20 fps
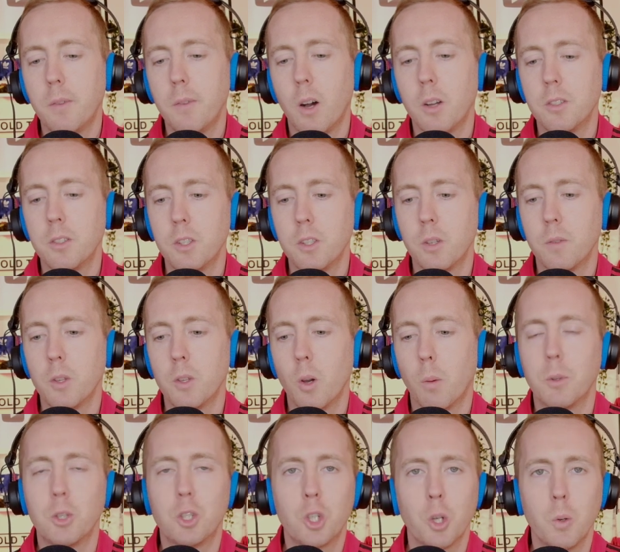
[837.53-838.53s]
advantage of the
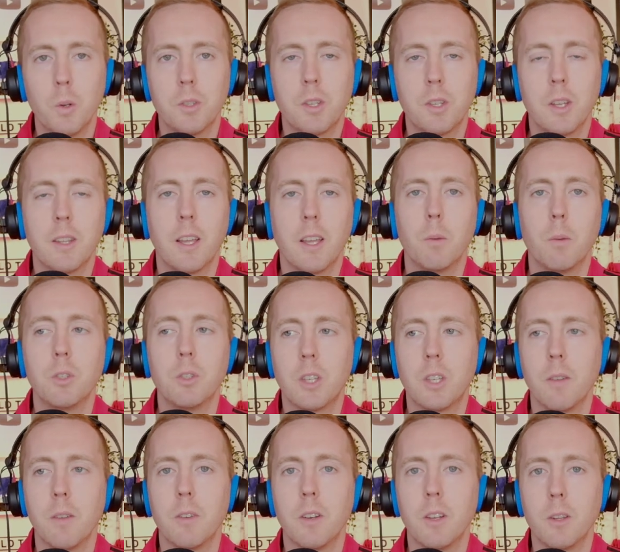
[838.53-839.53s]
opportunity that he was
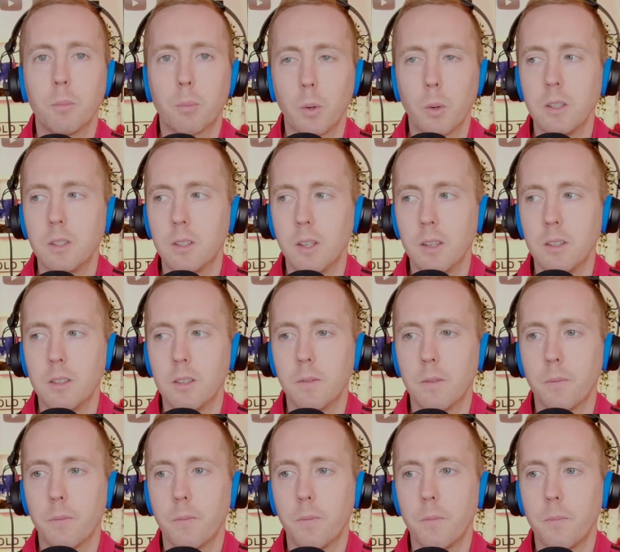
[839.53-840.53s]
given in the
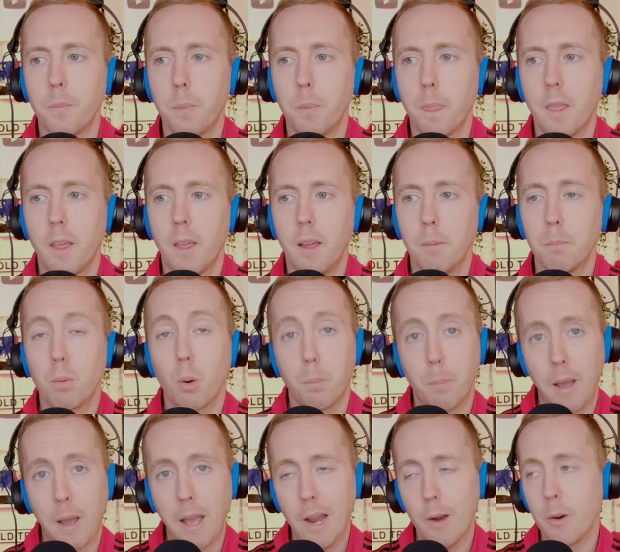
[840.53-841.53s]
preseason,
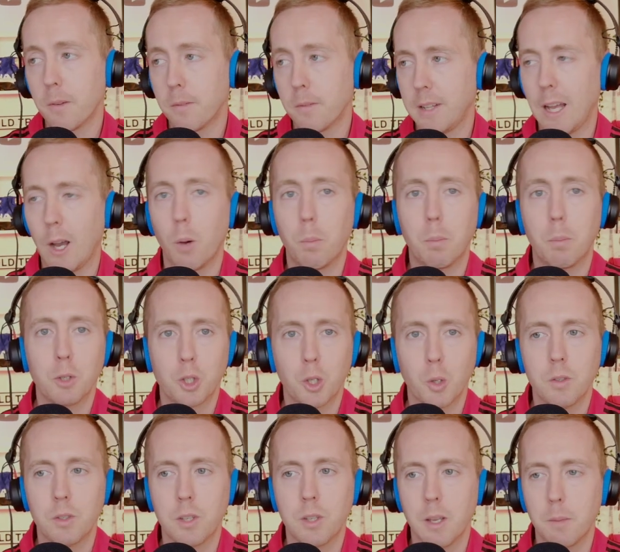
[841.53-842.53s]
preparing for that
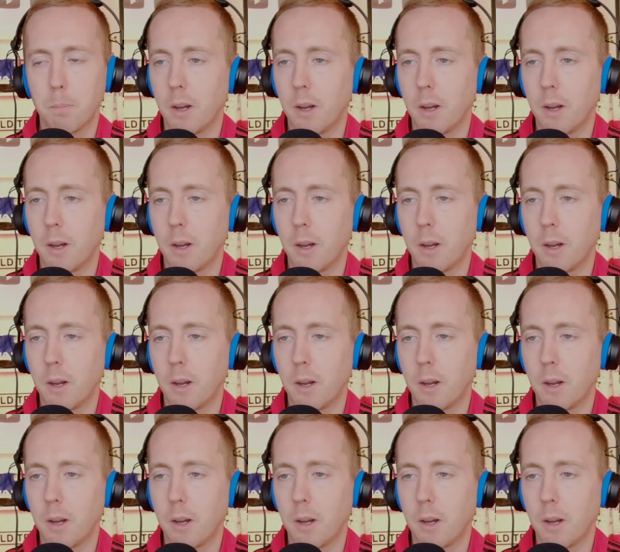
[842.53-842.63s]
opportunity